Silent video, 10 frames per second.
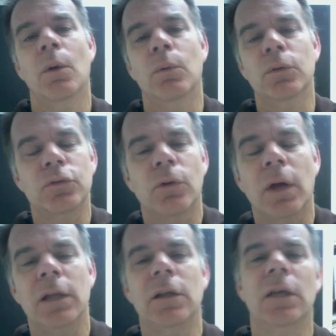was
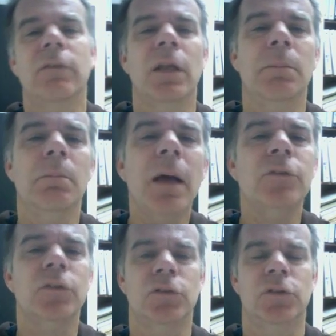trying to give any
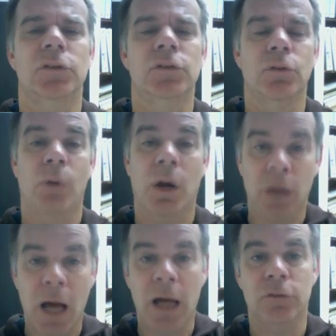messages to our
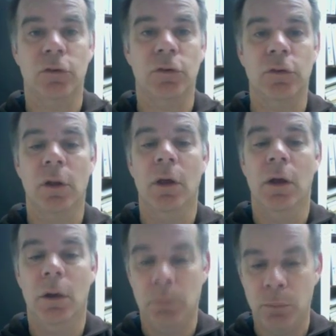conscious
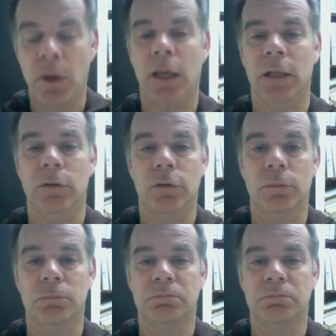brains.